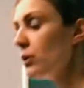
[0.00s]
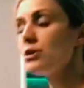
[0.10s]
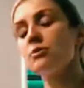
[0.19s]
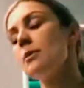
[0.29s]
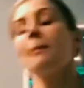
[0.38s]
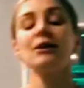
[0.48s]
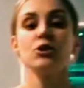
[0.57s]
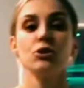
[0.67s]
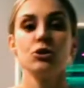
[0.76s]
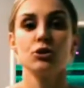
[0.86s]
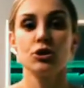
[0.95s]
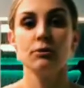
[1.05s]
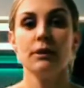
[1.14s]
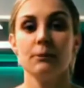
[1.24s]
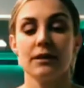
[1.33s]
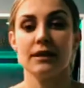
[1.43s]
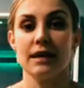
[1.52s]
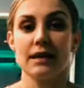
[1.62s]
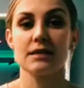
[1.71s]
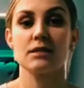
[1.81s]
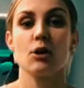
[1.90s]
you want to imagine you're doing with
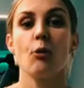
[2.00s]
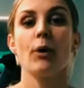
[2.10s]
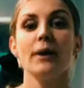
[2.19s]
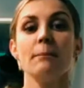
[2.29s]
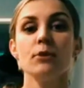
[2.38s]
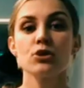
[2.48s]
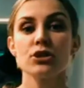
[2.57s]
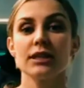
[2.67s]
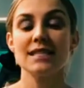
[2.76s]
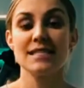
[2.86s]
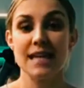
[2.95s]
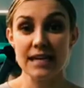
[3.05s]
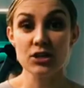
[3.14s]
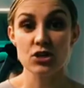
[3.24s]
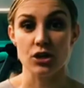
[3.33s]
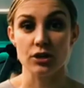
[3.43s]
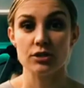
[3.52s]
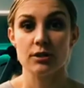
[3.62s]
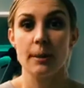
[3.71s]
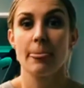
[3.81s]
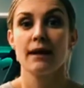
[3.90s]
this, when a muscle is injured,
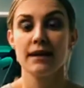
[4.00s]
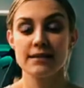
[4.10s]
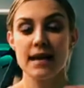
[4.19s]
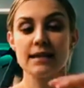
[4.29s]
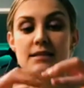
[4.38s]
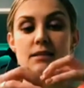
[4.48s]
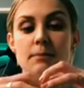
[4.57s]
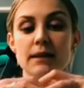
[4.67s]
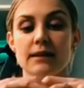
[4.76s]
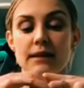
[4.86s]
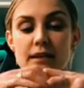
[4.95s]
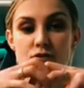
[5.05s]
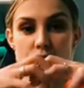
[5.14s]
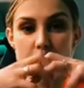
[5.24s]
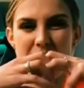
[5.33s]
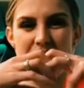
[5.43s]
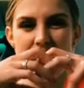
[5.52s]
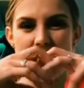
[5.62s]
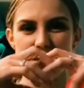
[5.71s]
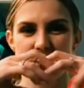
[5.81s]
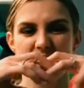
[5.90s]
it tends to be that it's
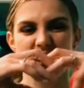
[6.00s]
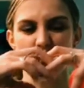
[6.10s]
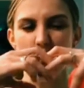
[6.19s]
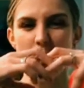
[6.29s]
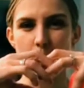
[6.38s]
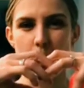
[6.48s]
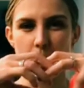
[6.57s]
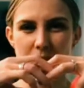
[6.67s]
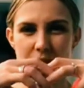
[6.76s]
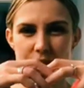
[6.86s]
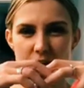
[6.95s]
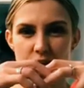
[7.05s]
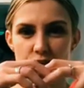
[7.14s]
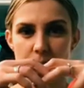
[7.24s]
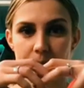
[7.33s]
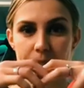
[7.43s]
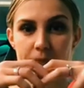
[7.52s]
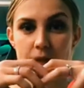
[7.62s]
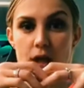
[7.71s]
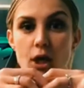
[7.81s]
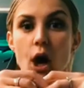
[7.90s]
repaired in quite a bobbly fashion.
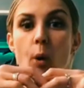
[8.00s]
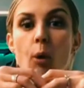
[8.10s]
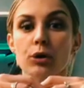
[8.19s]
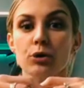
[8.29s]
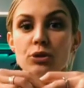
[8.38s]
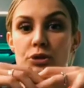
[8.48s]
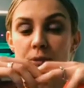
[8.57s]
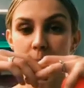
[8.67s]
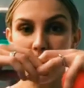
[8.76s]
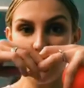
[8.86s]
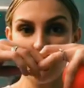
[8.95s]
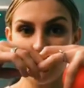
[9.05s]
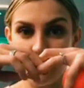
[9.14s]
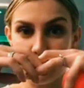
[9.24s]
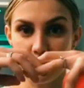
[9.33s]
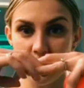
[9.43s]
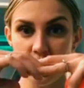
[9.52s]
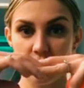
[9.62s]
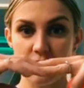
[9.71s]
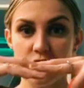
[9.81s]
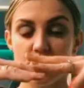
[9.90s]
What you're doing by applying
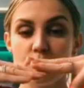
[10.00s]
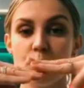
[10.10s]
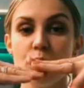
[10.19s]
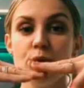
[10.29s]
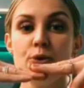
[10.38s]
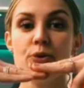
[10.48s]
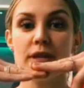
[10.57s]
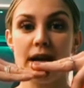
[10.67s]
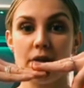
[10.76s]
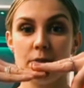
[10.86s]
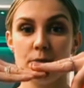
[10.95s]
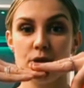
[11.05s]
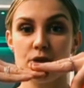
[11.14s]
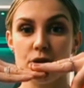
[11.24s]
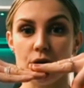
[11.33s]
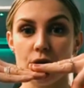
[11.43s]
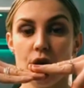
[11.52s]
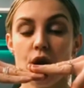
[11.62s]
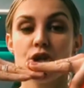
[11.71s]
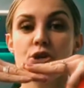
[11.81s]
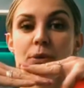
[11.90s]
pressure is smoothing out the muscle
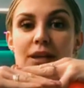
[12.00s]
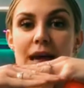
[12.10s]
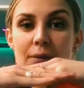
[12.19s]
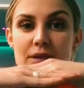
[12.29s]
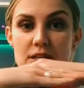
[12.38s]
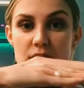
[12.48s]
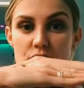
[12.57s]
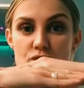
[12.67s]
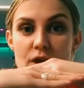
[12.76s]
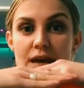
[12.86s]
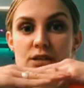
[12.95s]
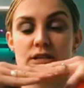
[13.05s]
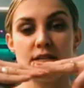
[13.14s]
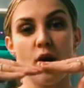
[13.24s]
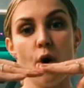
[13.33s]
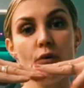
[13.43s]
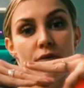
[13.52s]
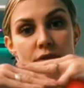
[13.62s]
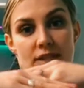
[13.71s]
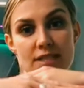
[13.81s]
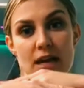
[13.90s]
to allow it to contract it over
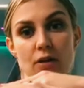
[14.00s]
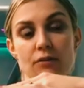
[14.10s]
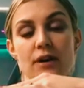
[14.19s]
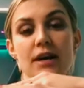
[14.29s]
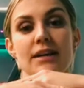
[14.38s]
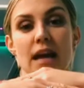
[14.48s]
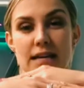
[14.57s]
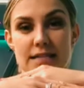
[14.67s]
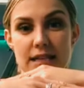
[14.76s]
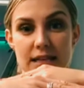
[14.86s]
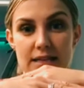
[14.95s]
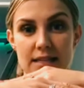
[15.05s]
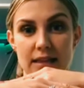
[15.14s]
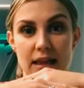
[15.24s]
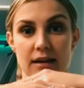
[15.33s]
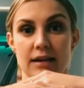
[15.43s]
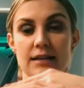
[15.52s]
itself nice and easily,